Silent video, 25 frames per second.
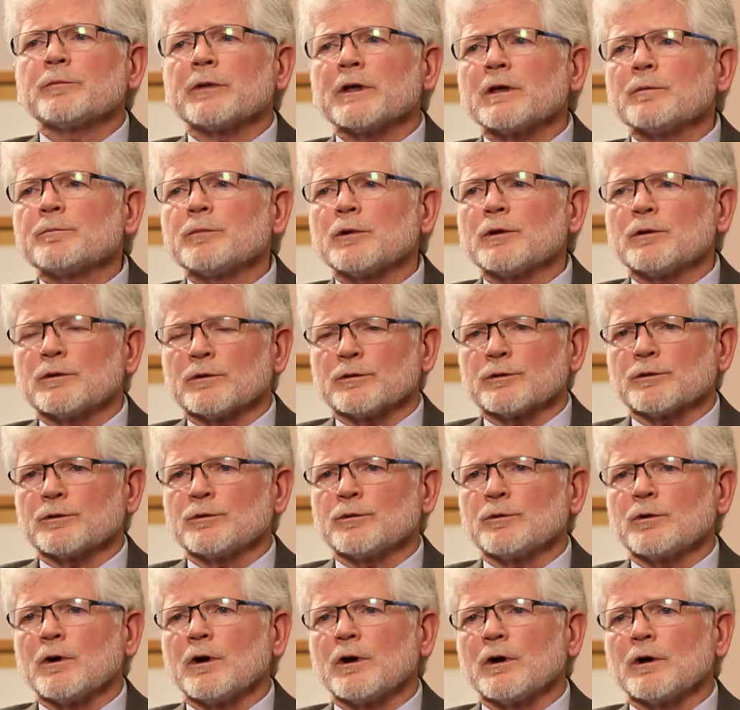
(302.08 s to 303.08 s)
people
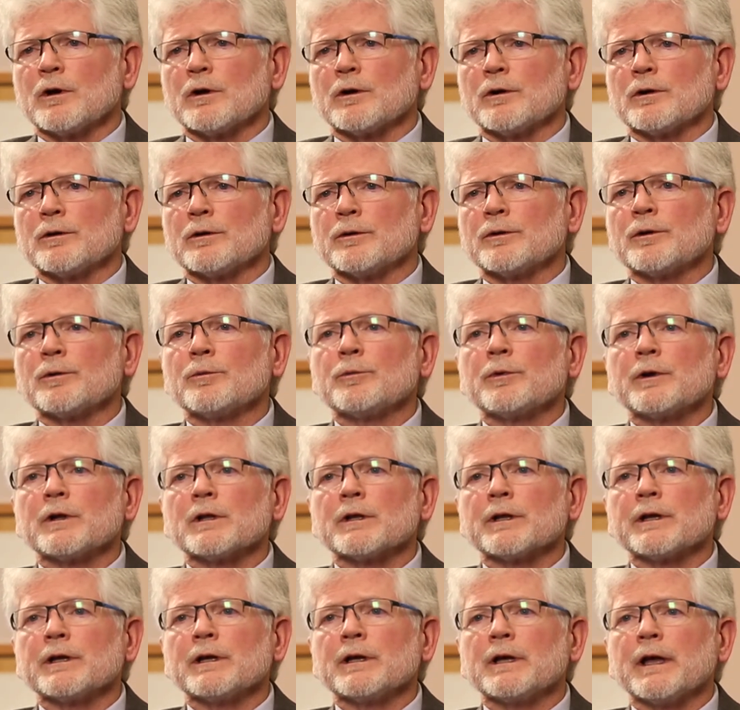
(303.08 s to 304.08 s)
who are
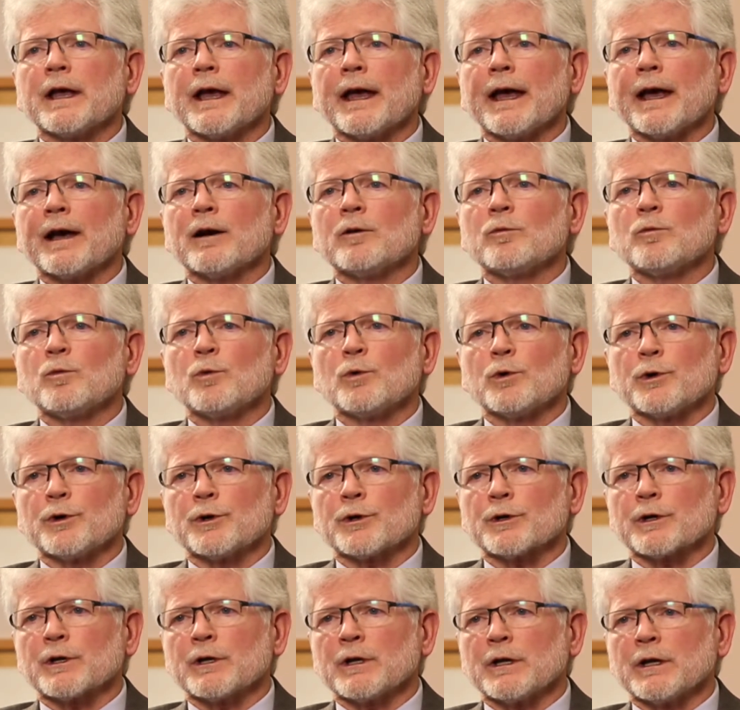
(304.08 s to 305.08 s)
really at
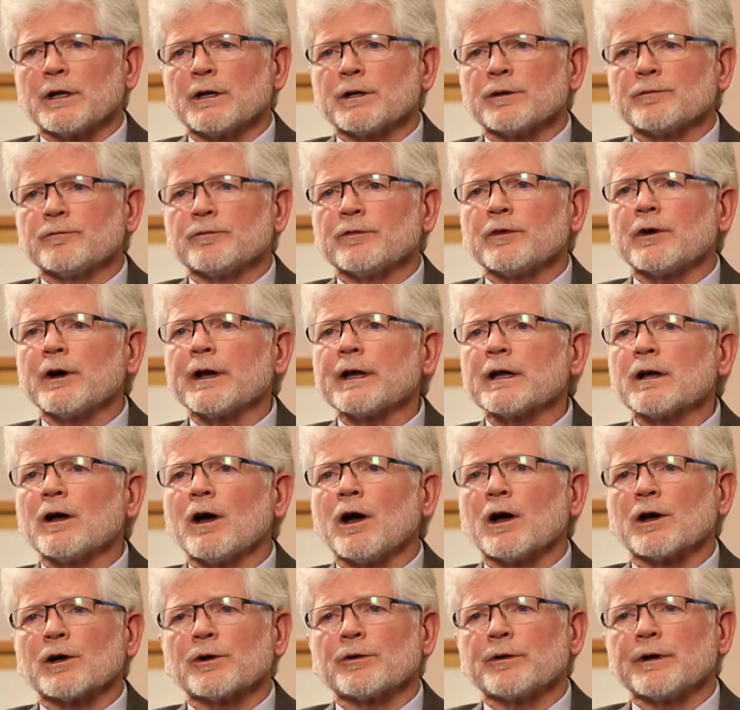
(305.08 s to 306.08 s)
work in very
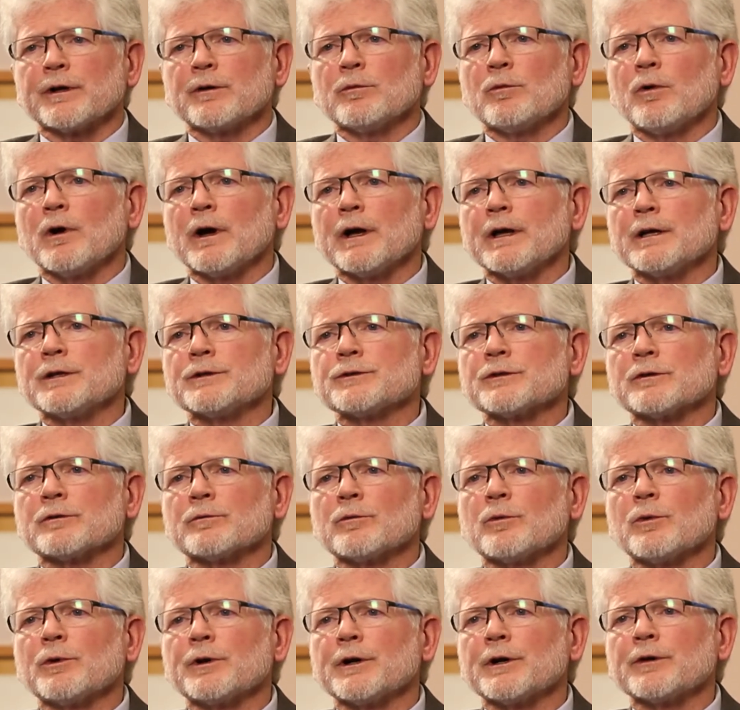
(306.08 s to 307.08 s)
concrete ways
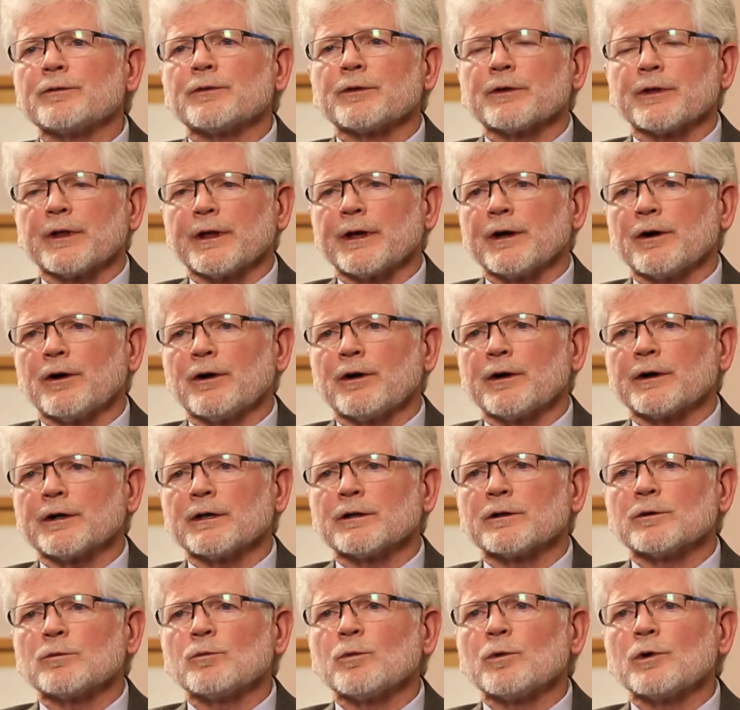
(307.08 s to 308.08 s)
and wherever they are
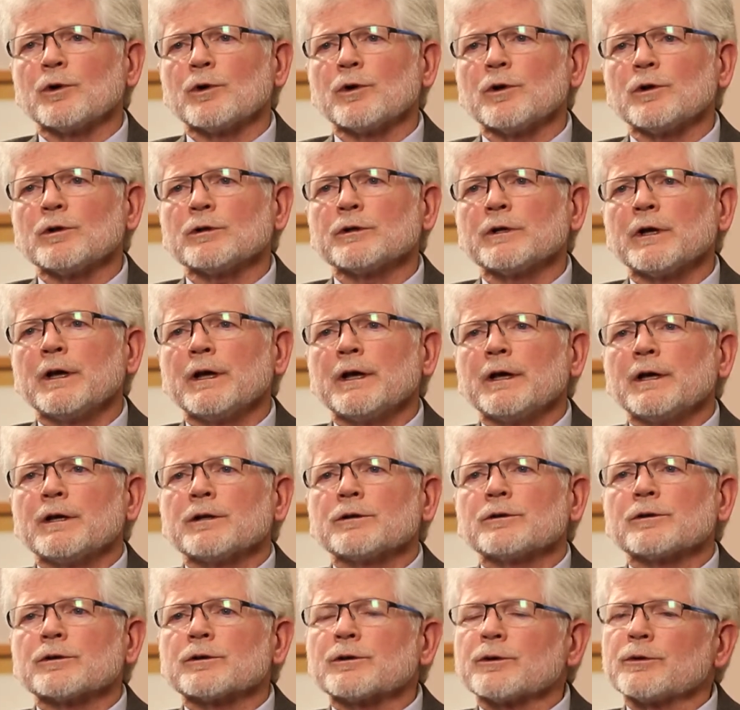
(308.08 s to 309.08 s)
in the world
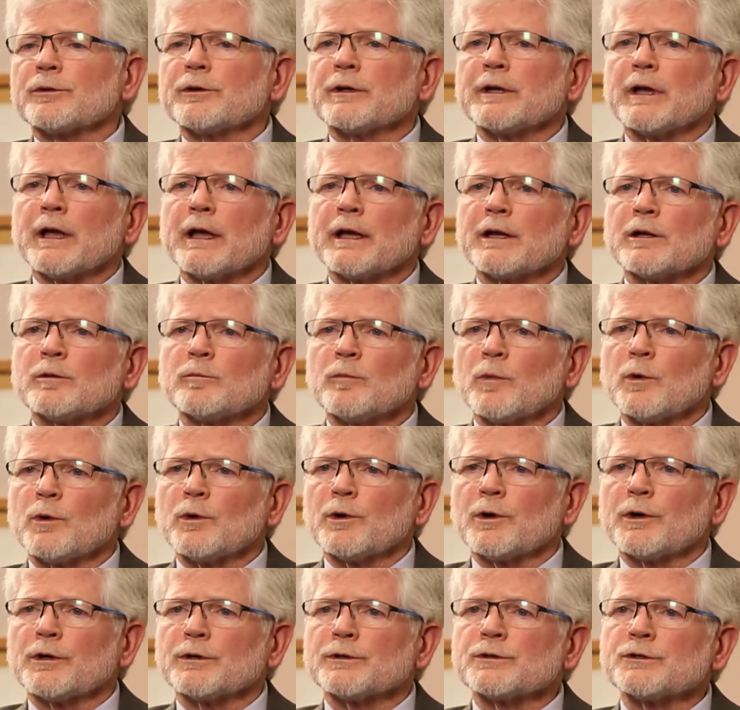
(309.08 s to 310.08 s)
to create a
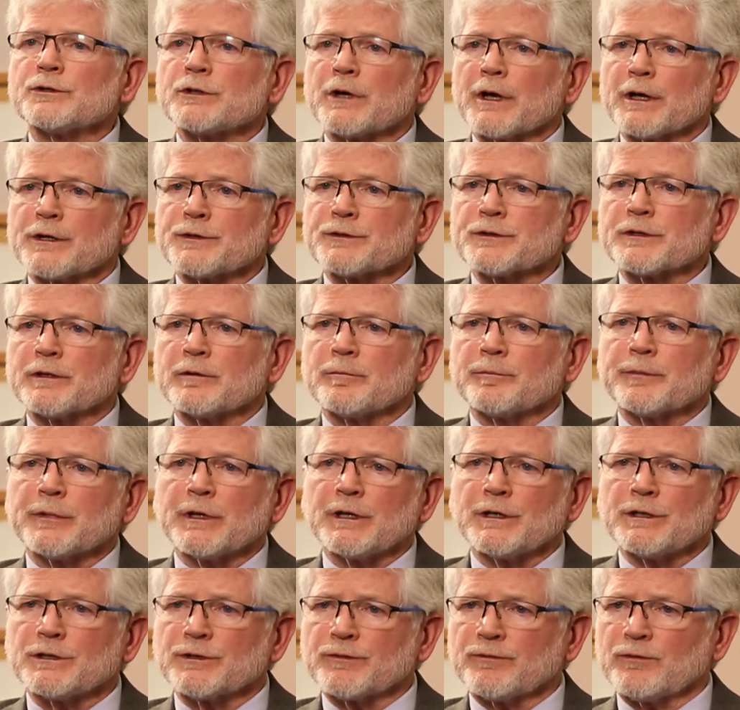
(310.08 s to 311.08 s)
more just and
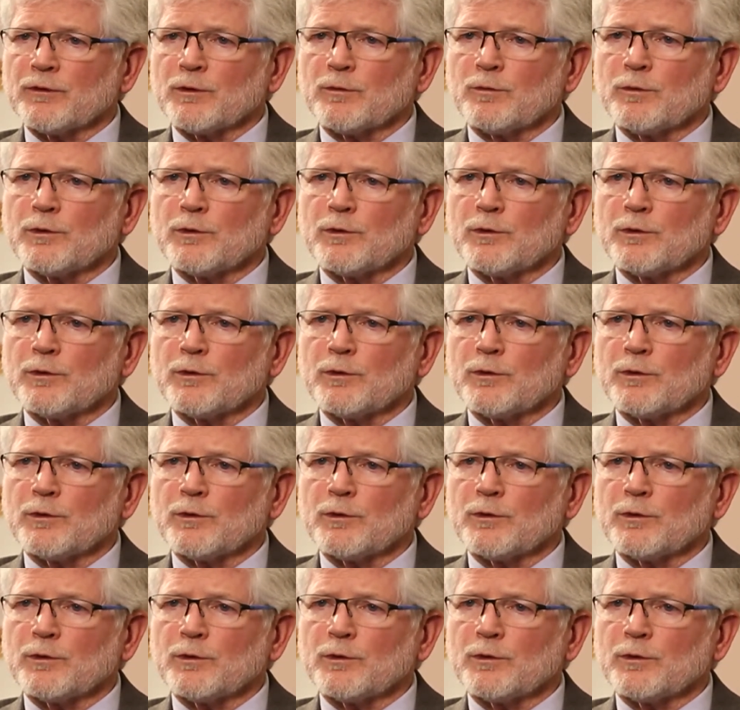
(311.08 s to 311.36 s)
peaceful